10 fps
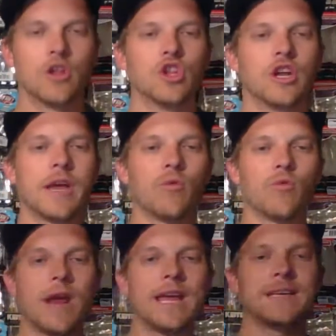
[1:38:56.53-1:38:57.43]
Look at
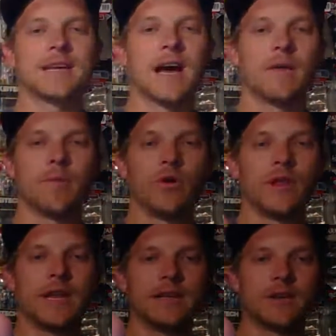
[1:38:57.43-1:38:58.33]
Ray's combo
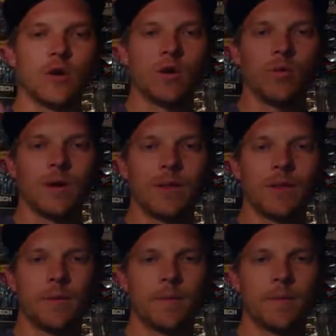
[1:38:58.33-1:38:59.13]
that he's going with.